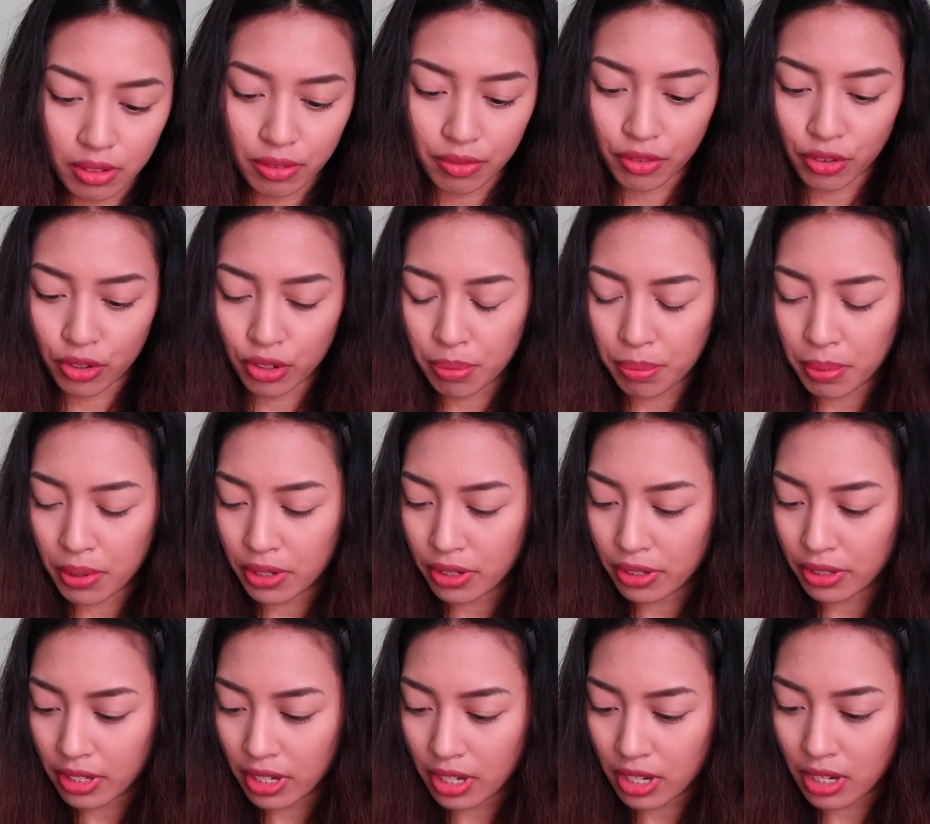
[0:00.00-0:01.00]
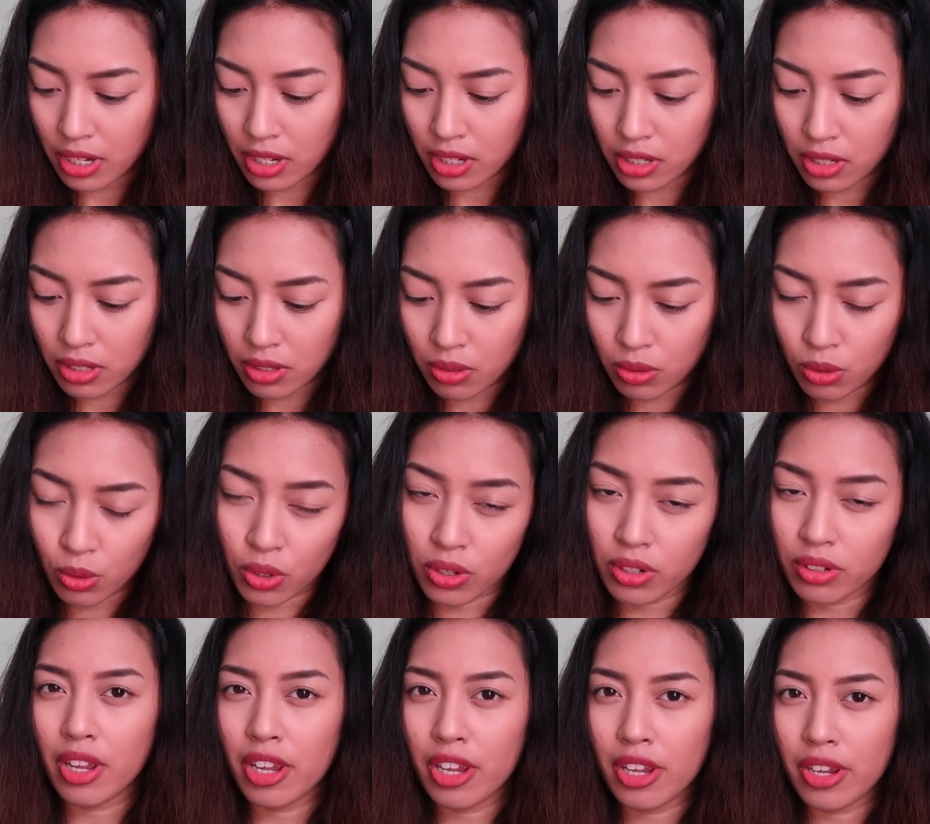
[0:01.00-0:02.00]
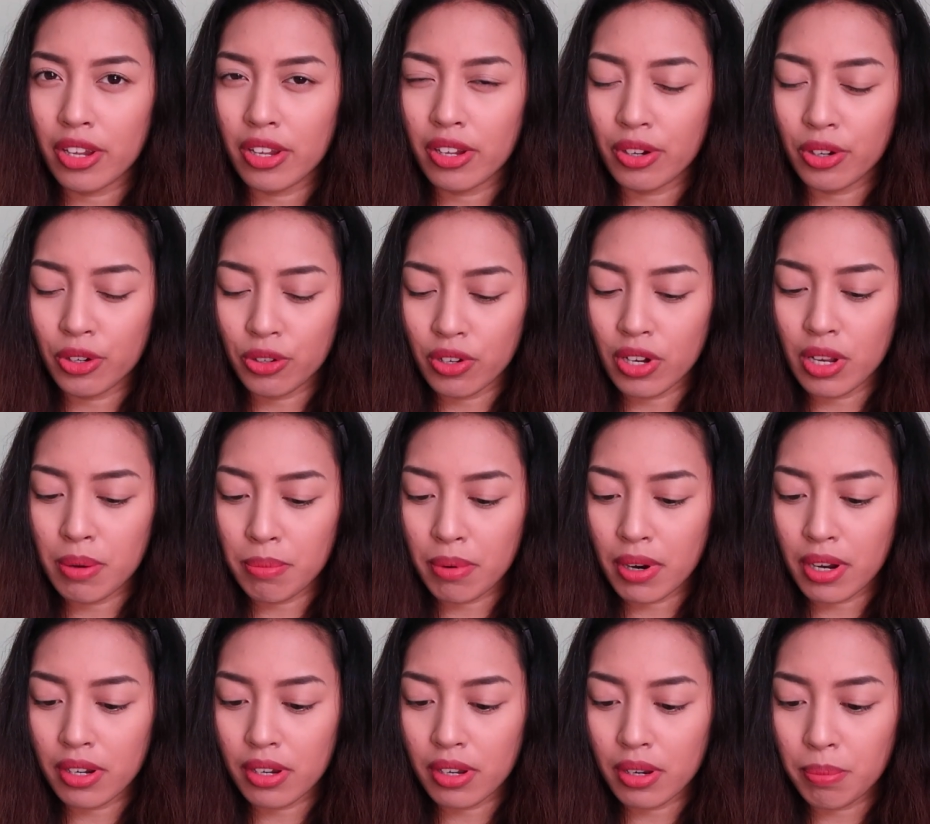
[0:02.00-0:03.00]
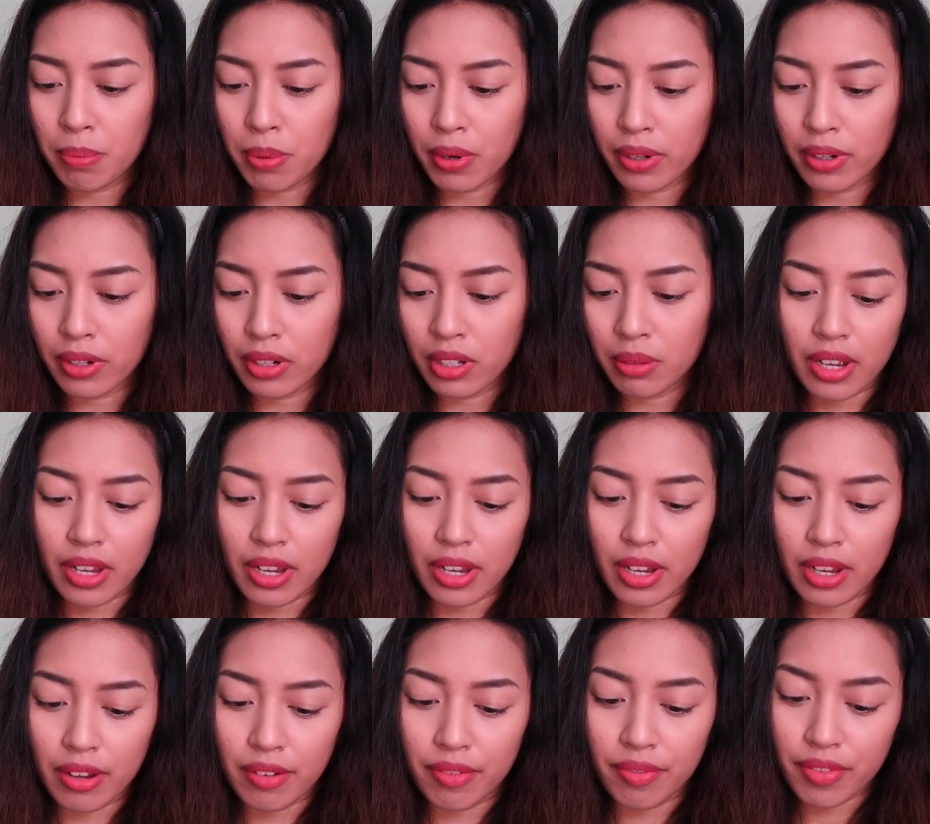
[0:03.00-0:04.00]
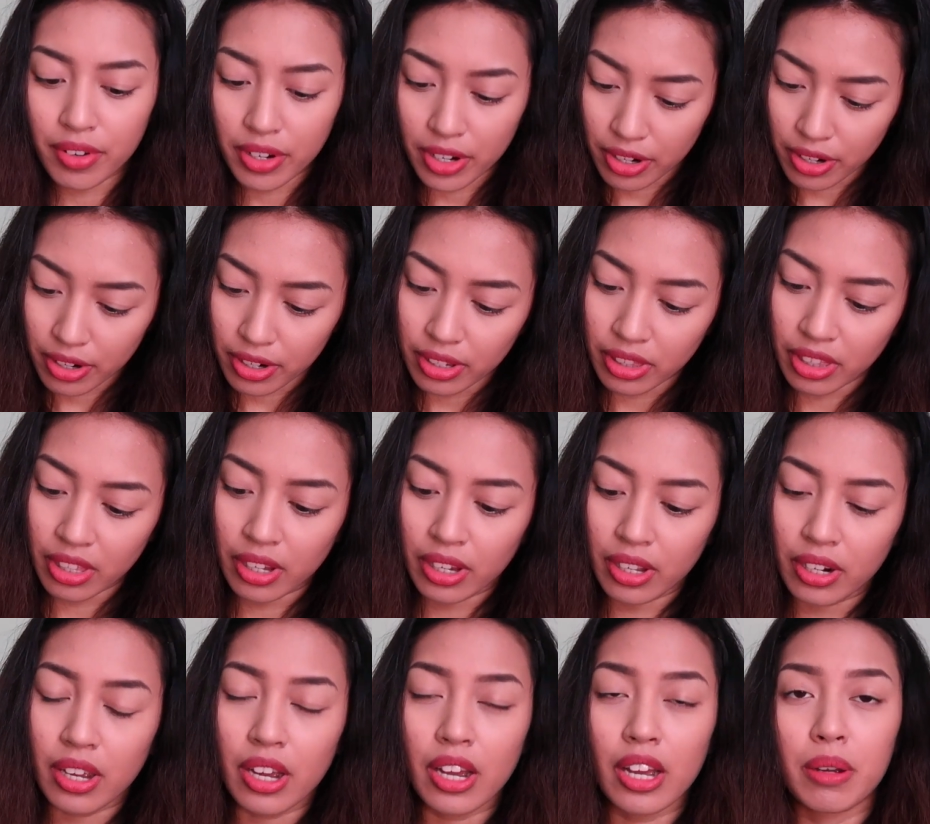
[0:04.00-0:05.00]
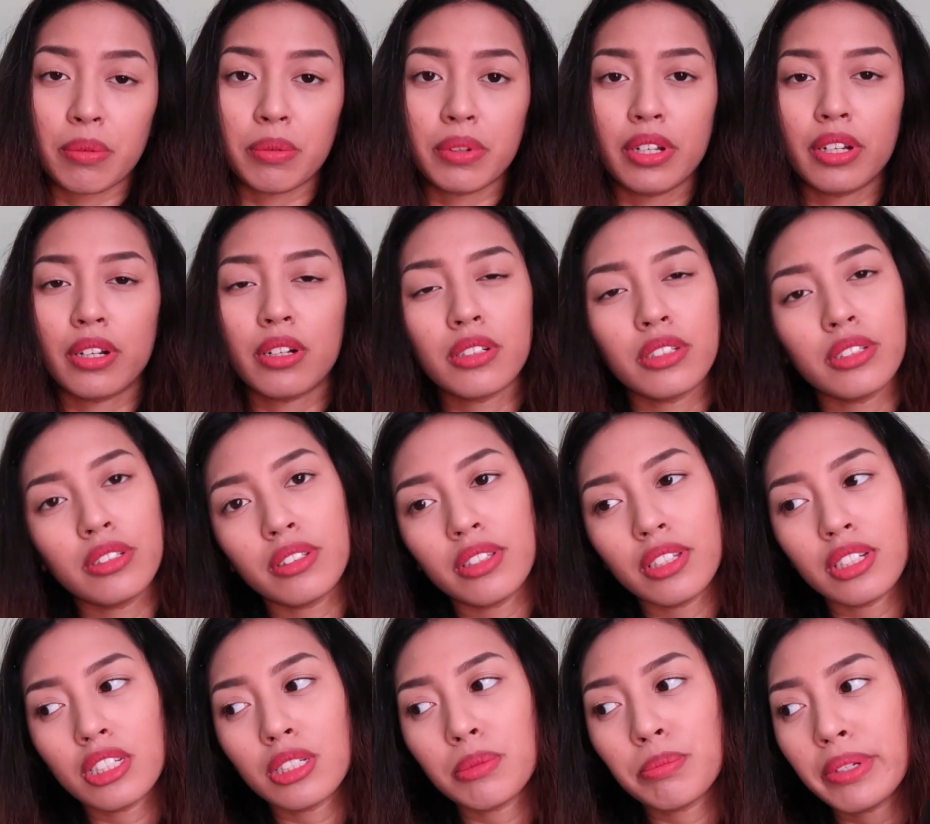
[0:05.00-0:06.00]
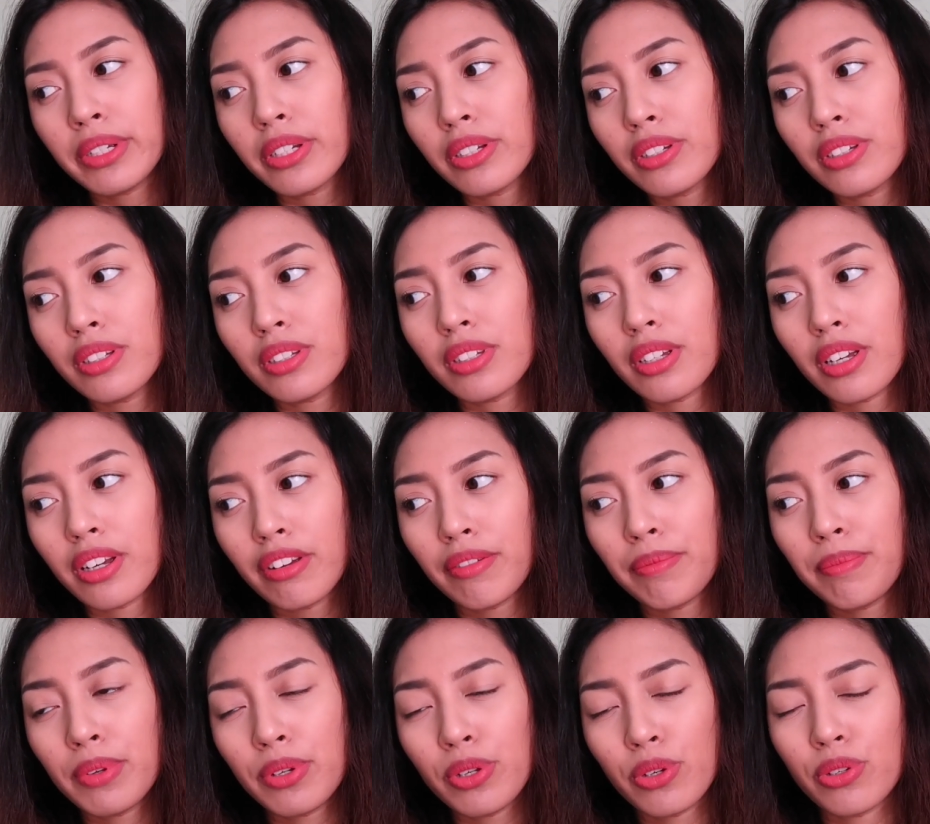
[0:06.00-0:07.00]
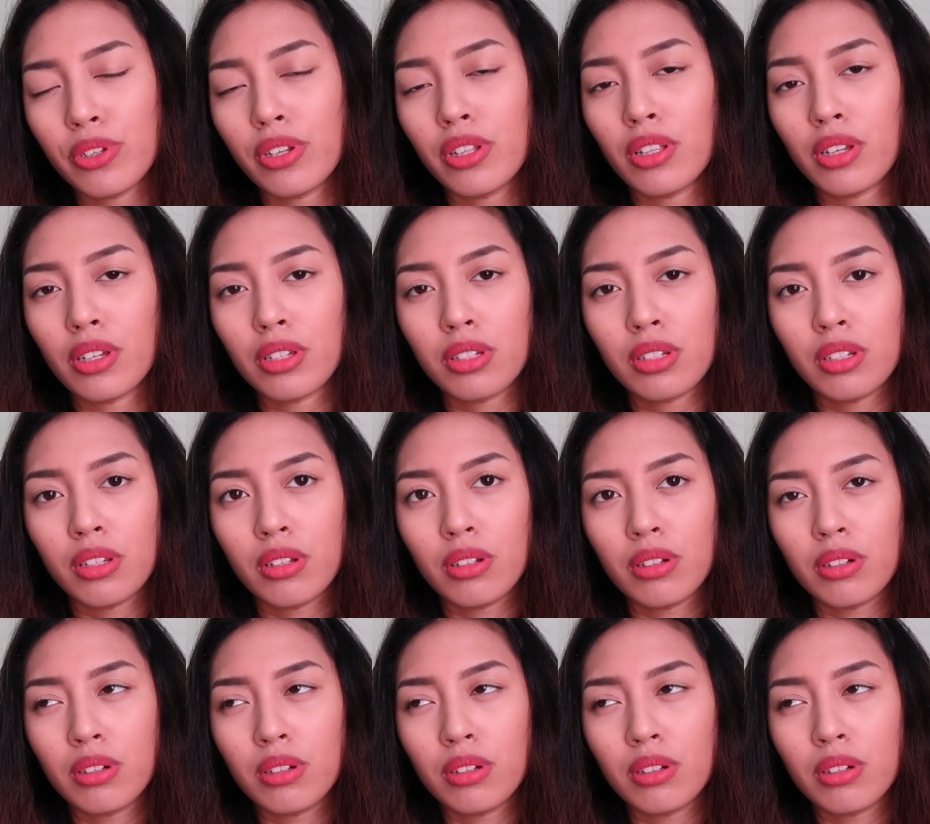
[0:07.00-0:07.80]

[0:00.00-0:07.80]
The fourth product is not a Korean branded product. I figured that I would include this because I've been using this